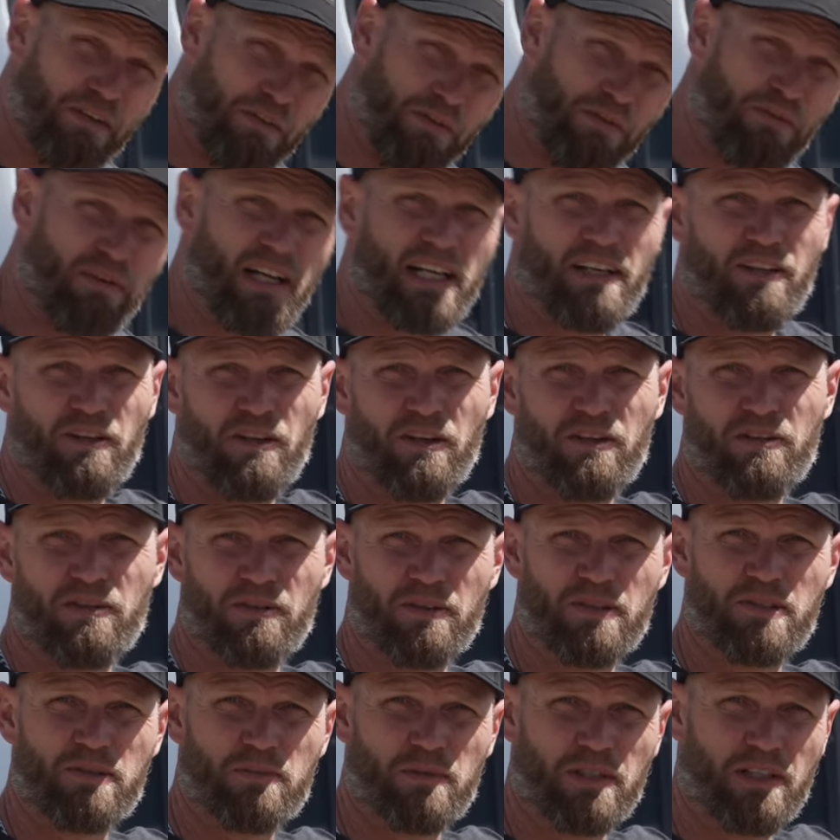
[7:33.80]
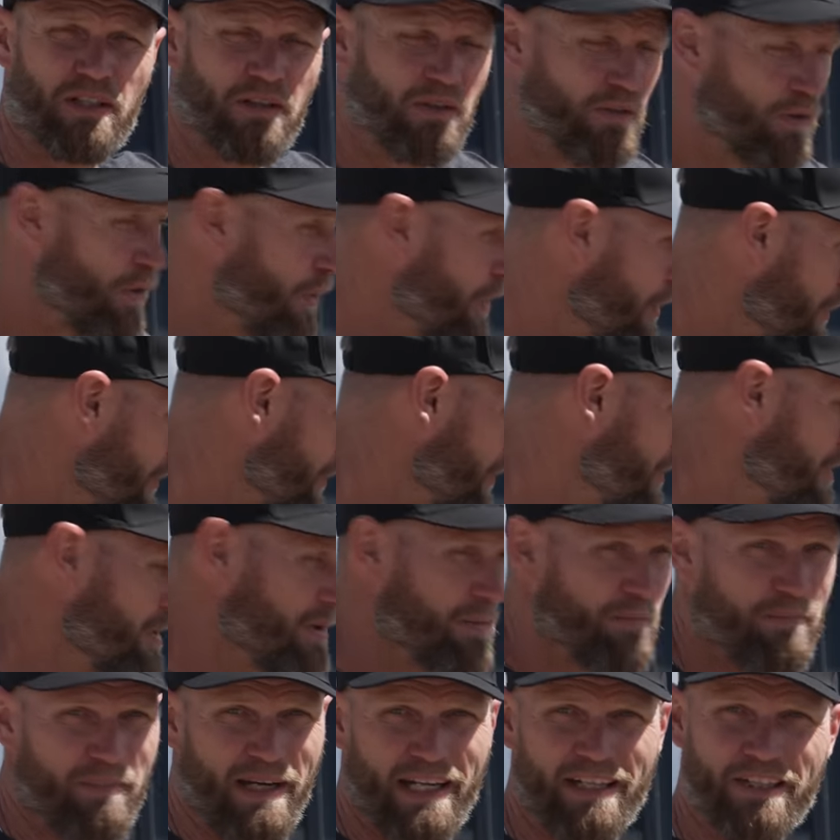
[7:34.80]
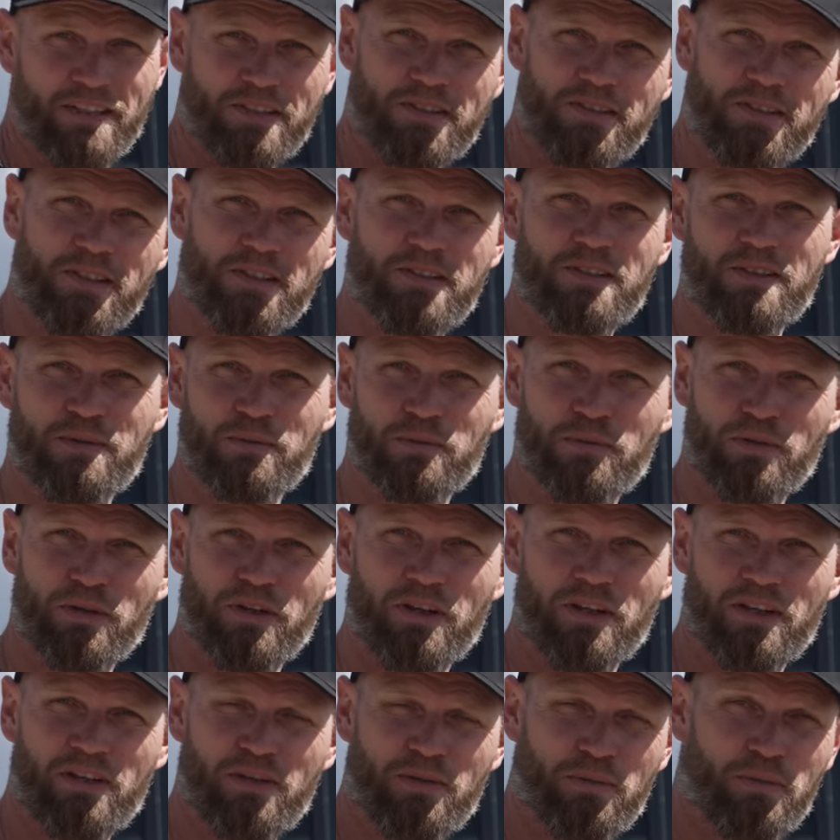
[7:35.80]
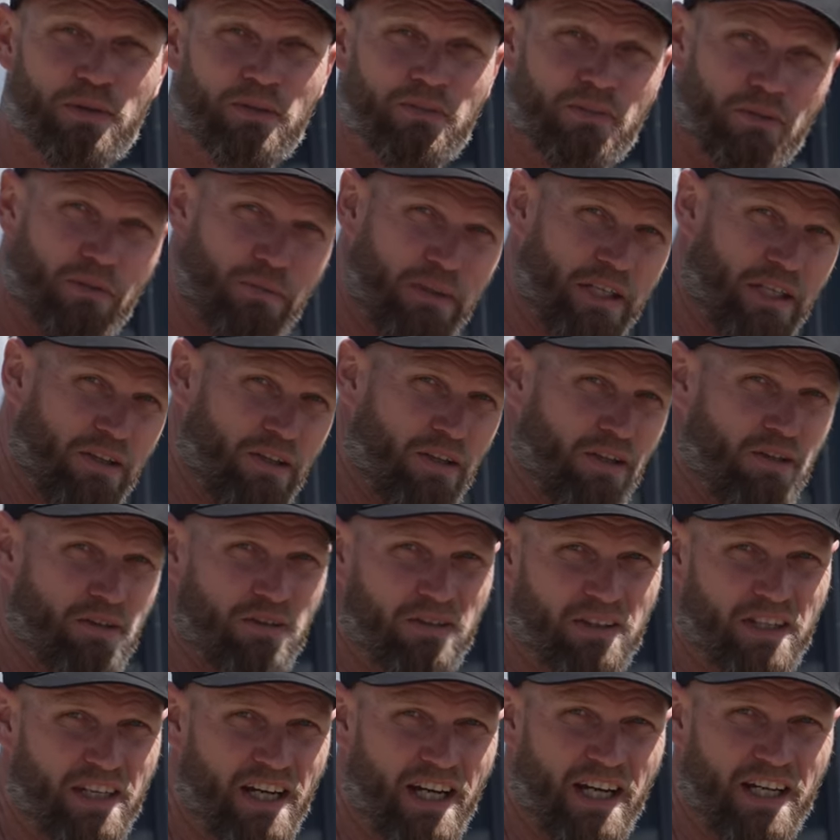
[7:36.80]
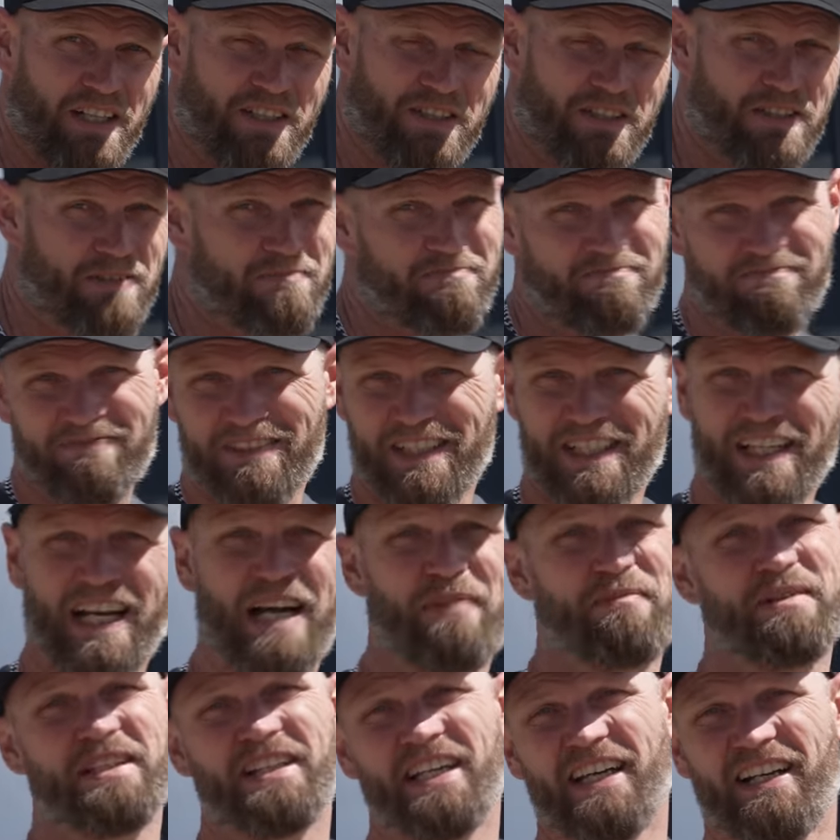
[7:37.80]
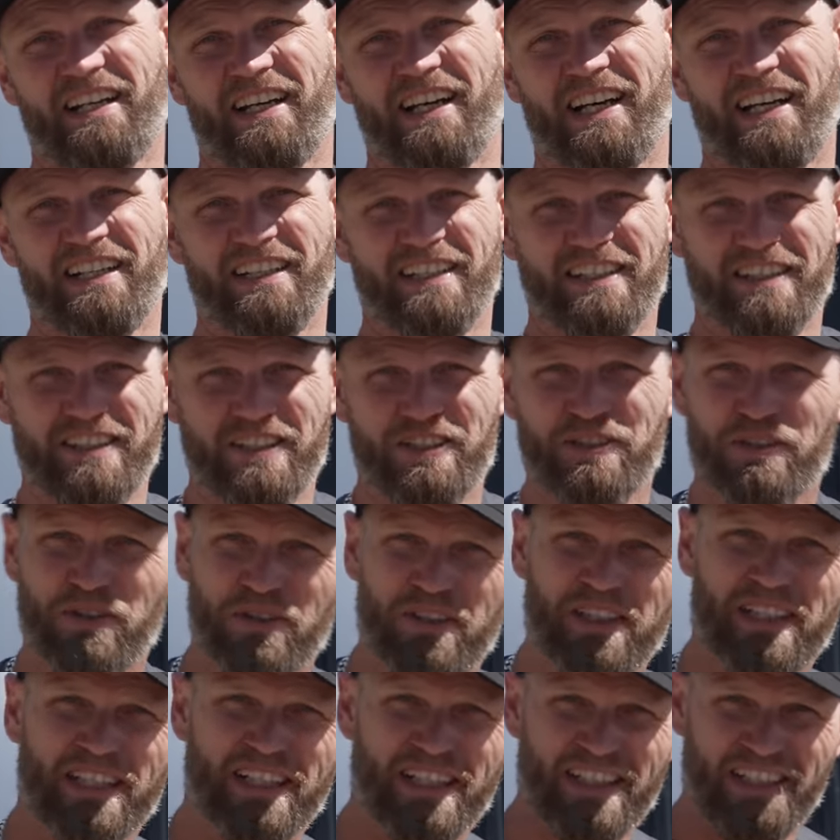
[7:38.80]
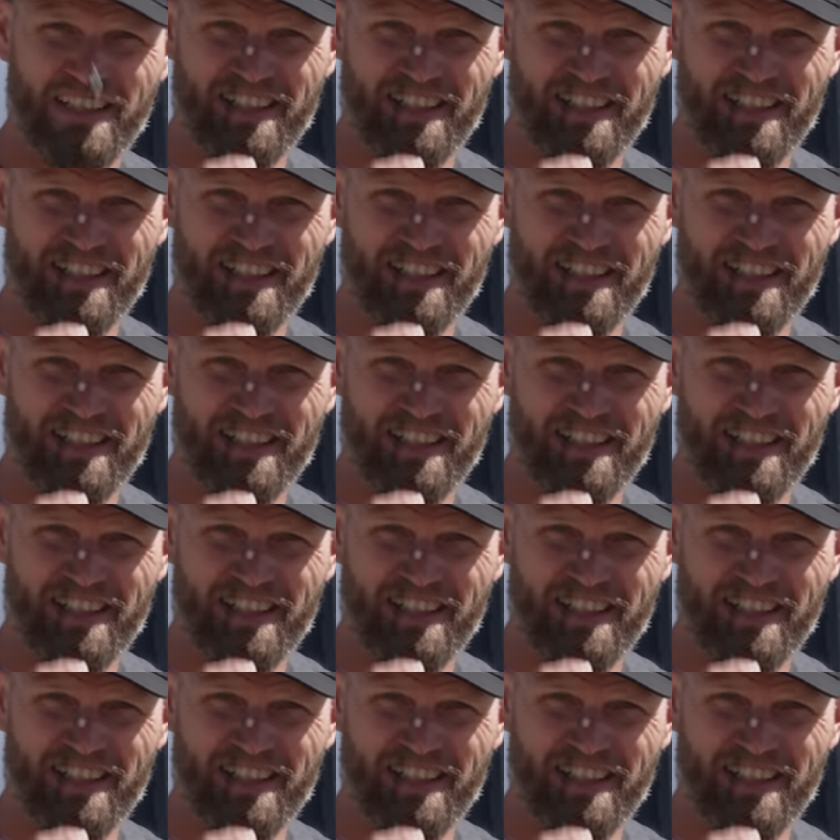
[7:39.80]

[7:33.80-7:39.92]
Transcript: a front locker as well, or make the system work with the rear locker engaged. Can't be that hard, surely.